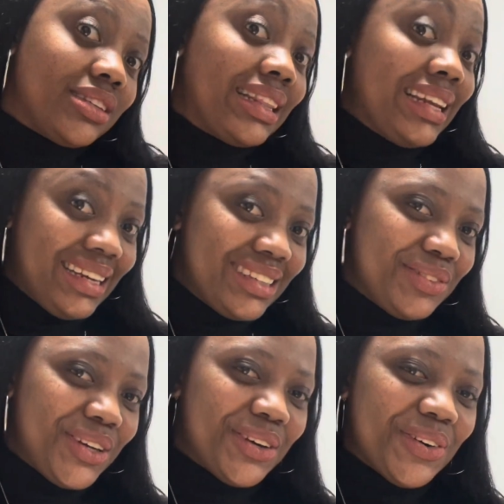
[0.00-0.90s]
the next
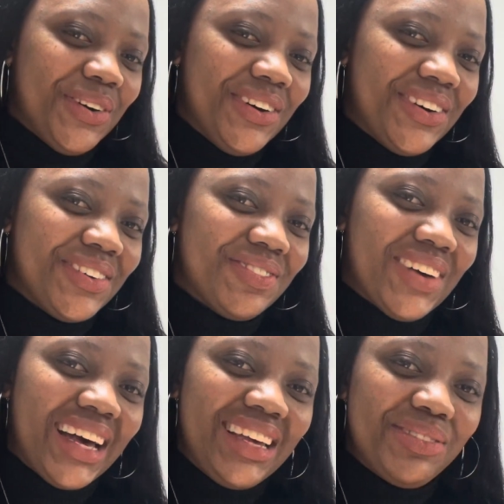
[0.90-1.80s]
video.
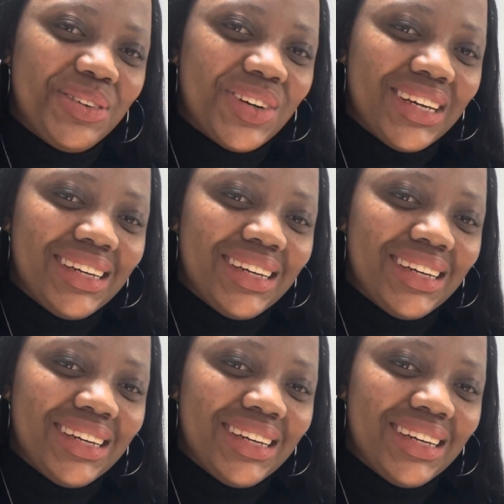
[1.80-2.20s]
Bye everyone.